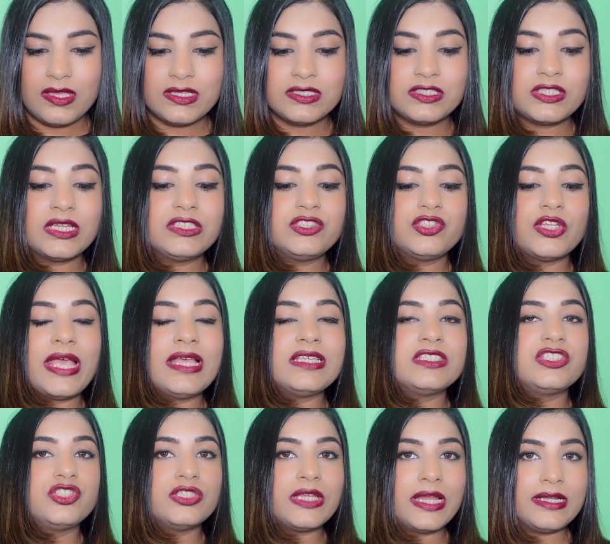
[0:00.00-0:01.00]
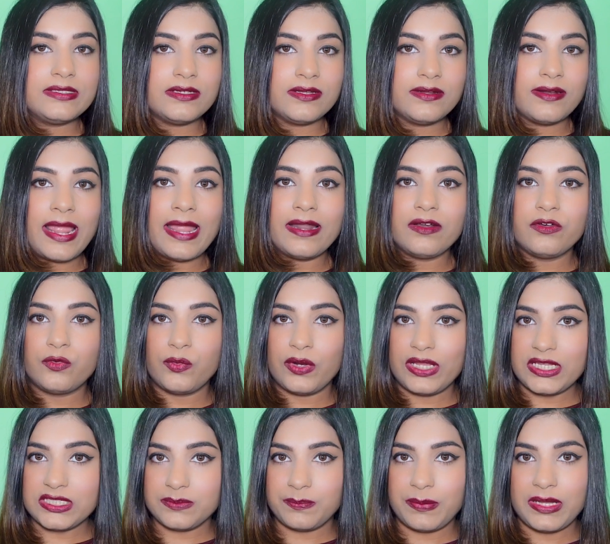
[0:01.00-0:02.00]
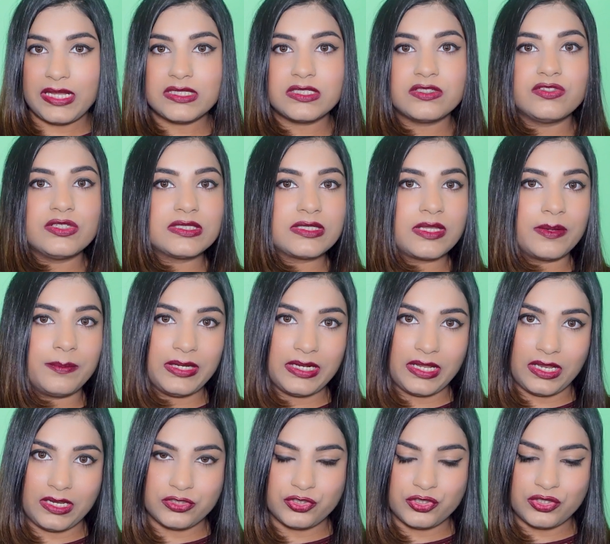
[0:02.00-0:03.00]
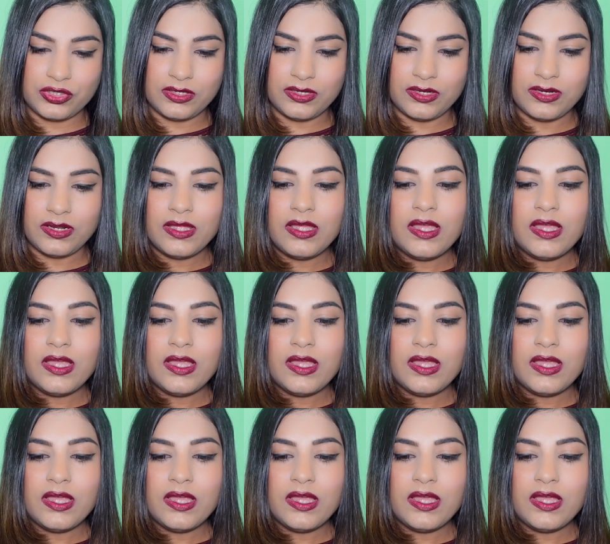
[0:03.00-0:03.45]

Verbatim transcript: such as gender and race based discrimination,